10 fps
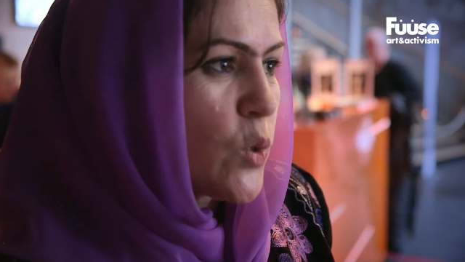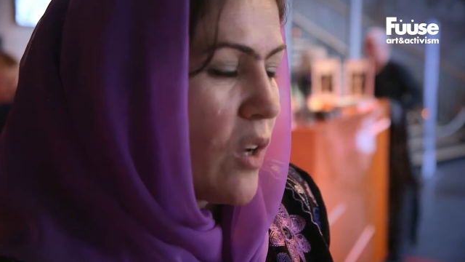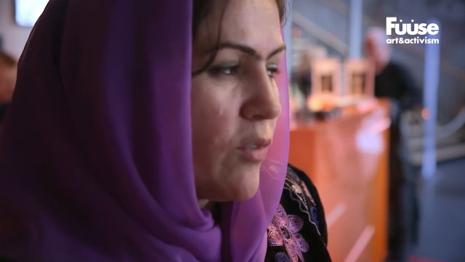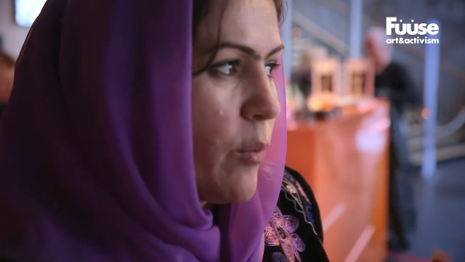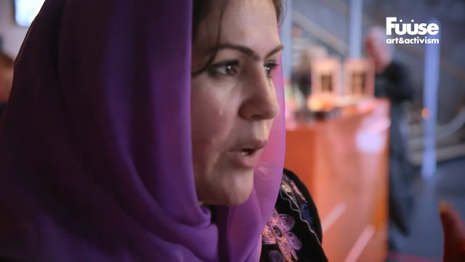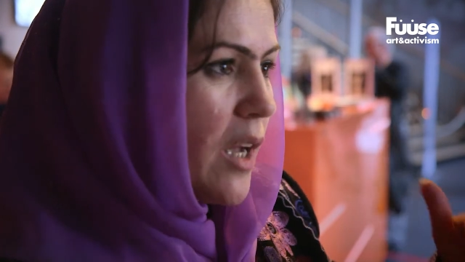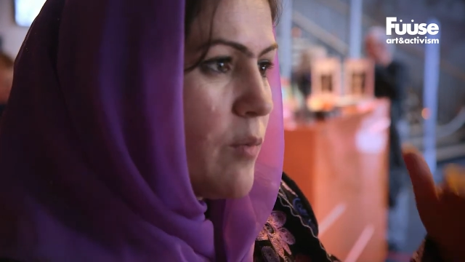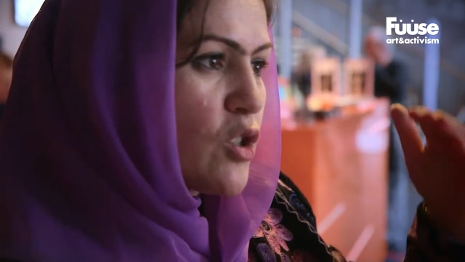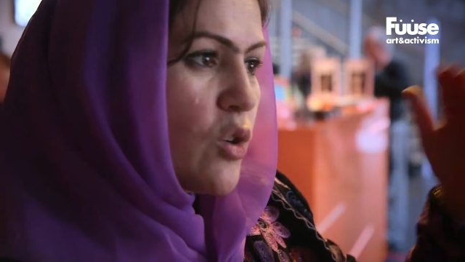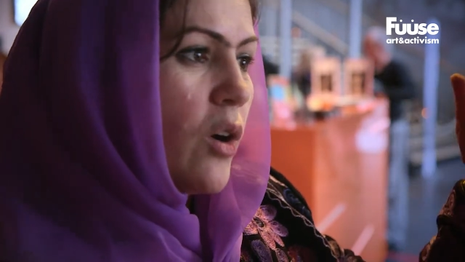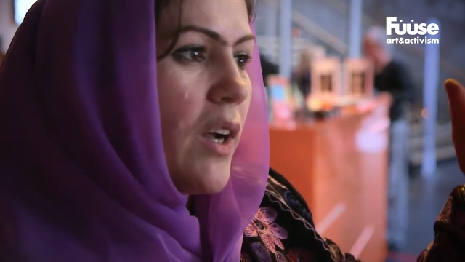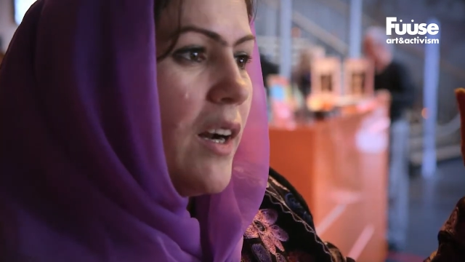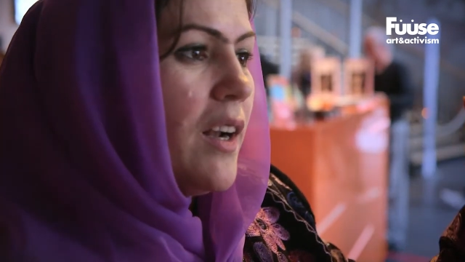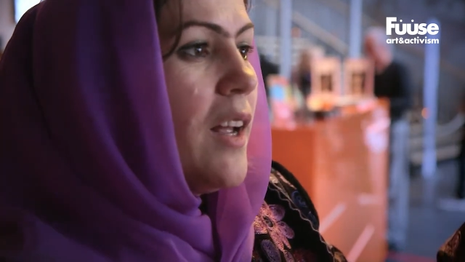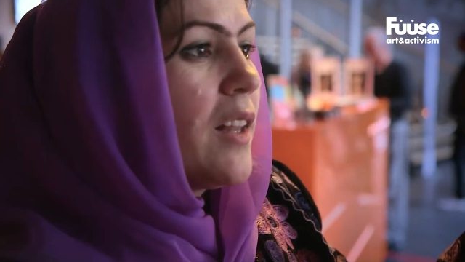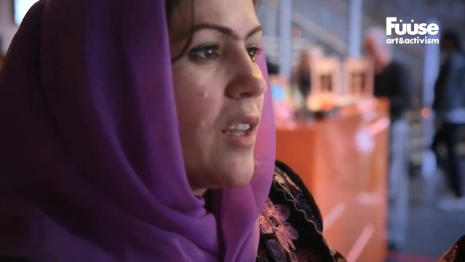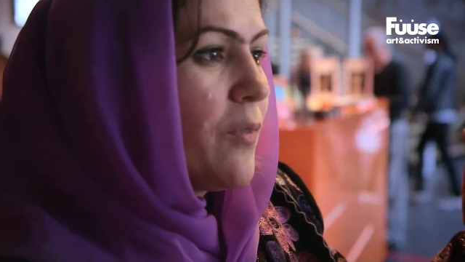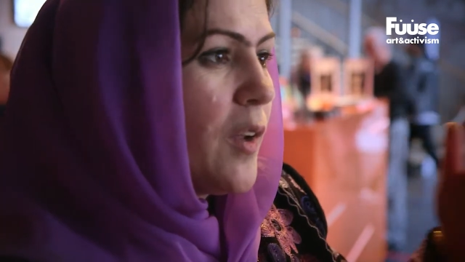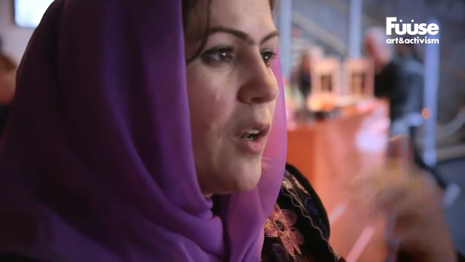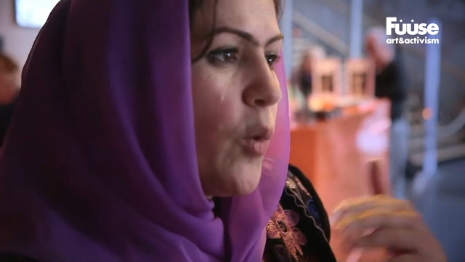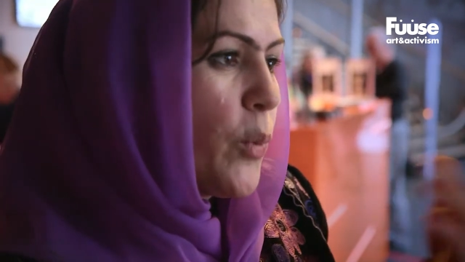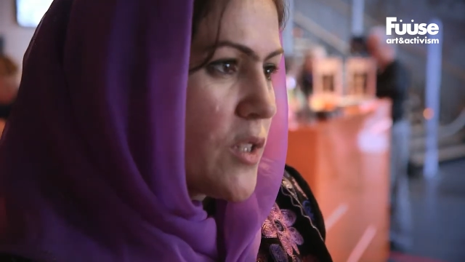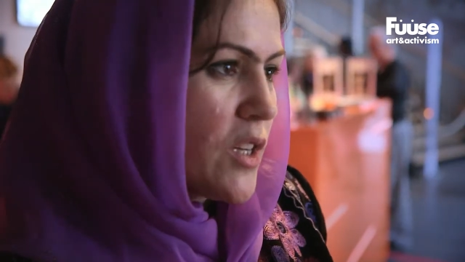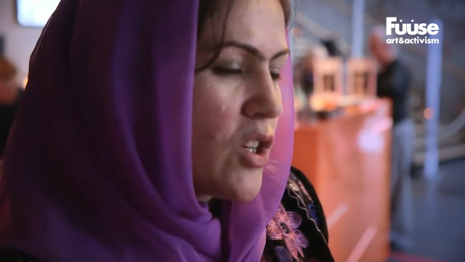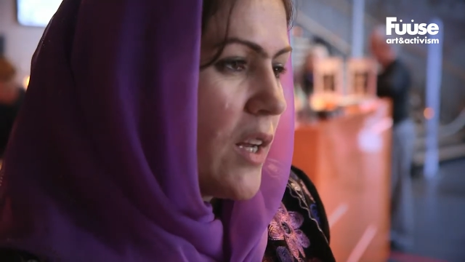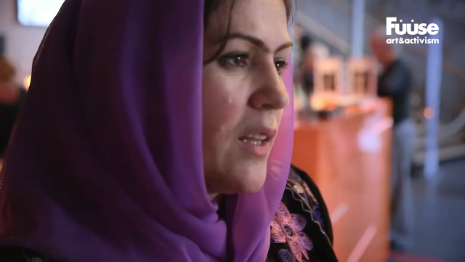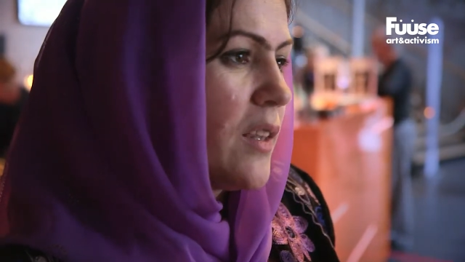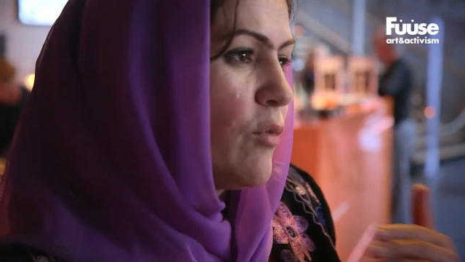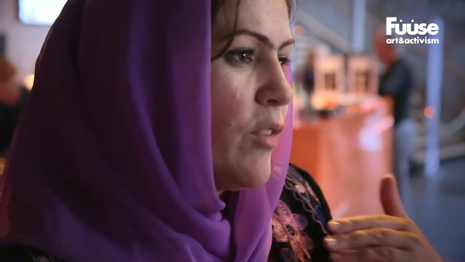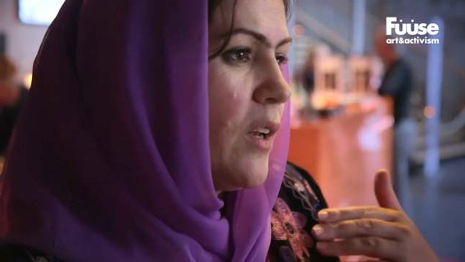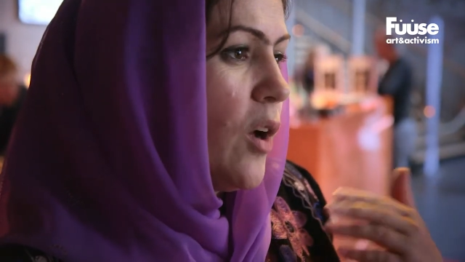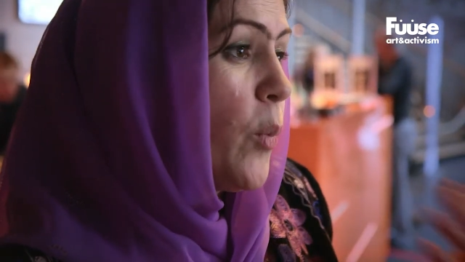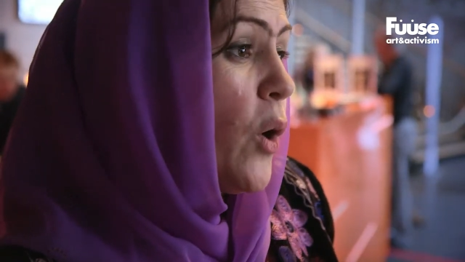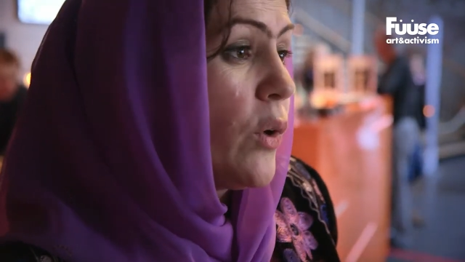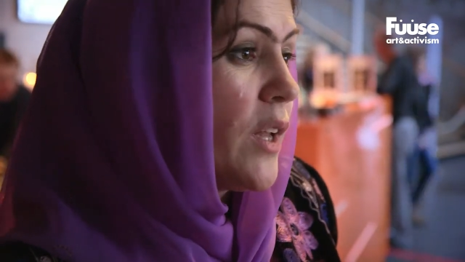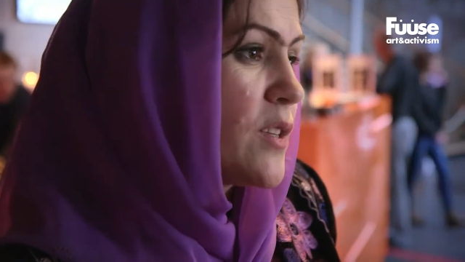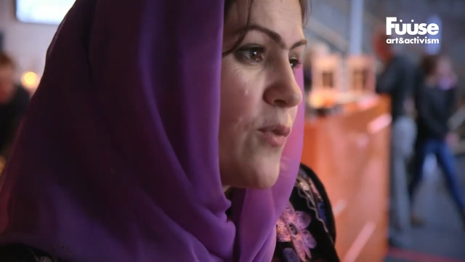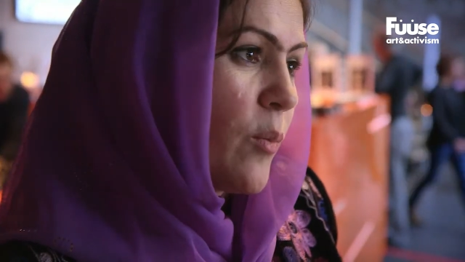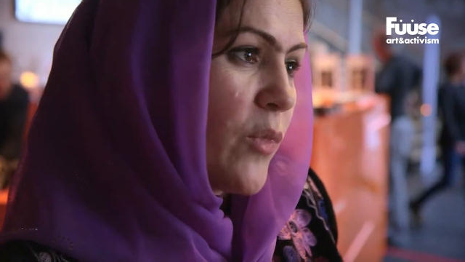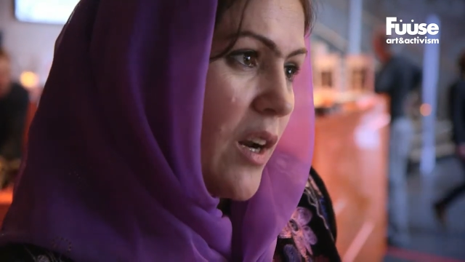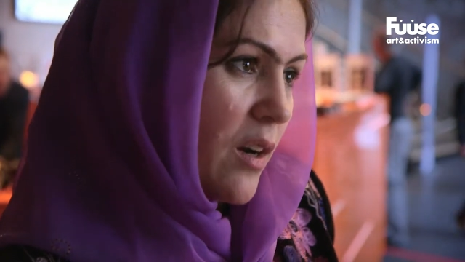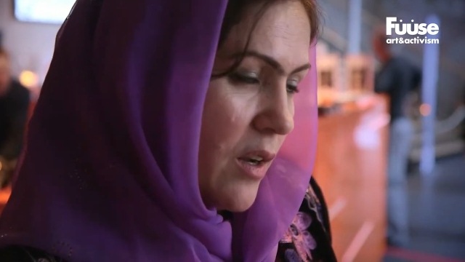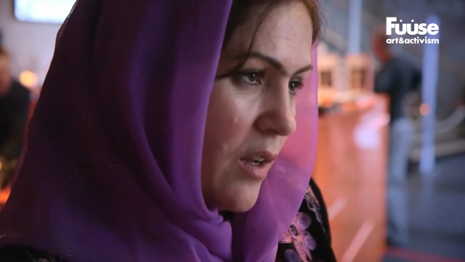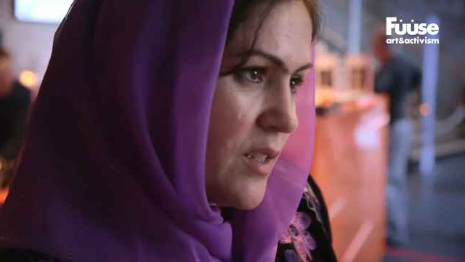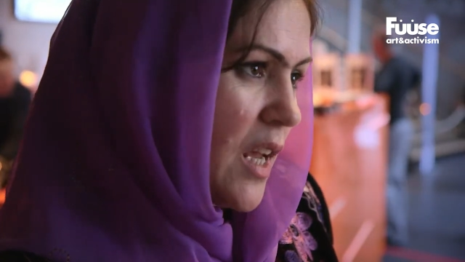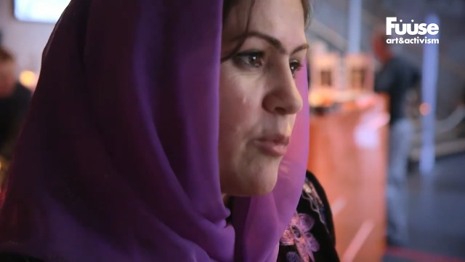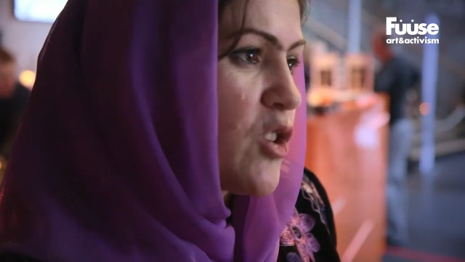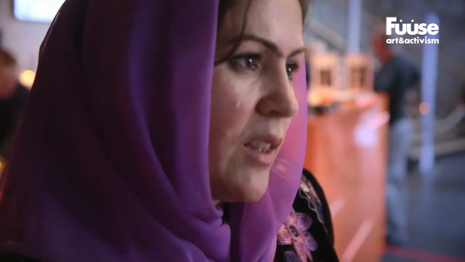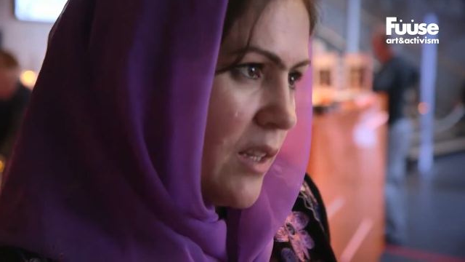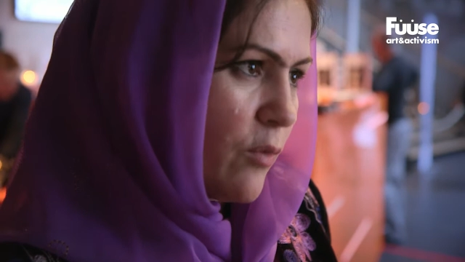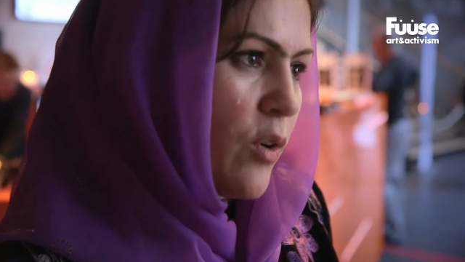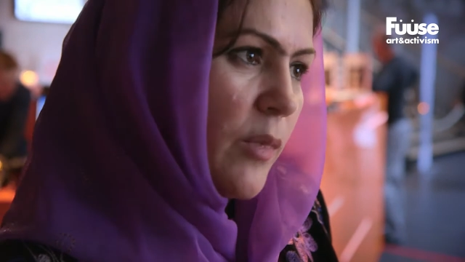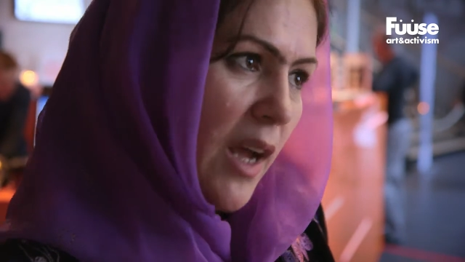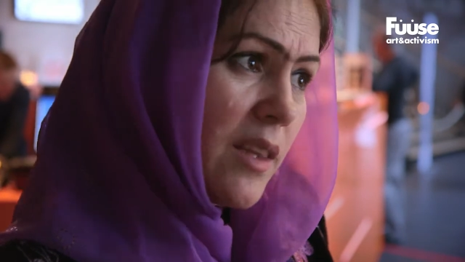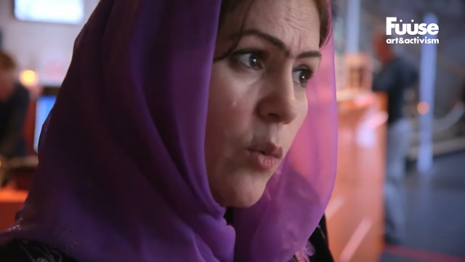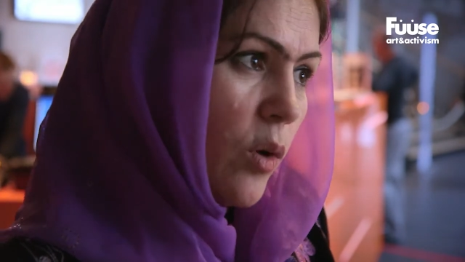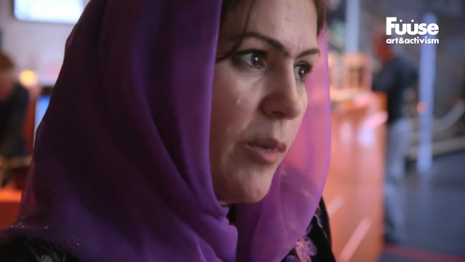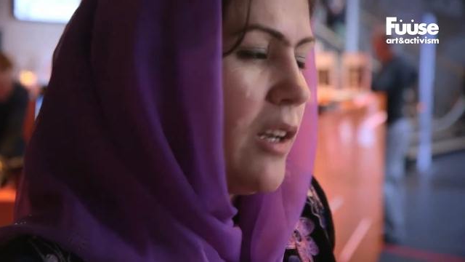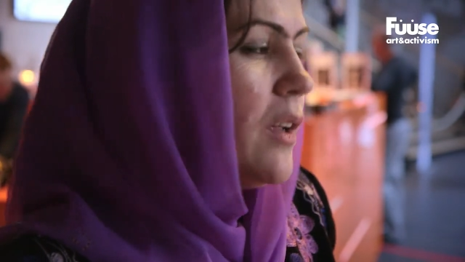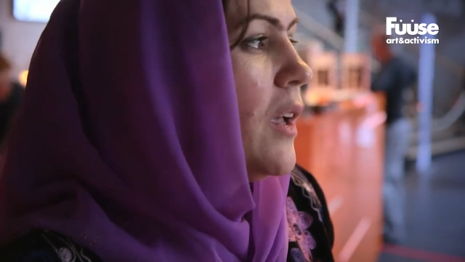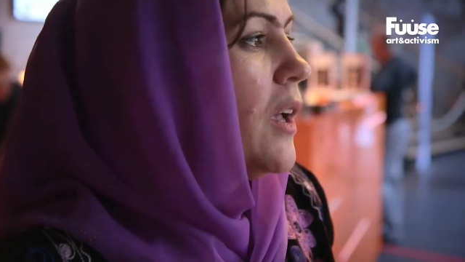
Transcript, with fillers: So if they become stronger, they feel opposition and they feel opponents from their uh, same gender, from the other woman.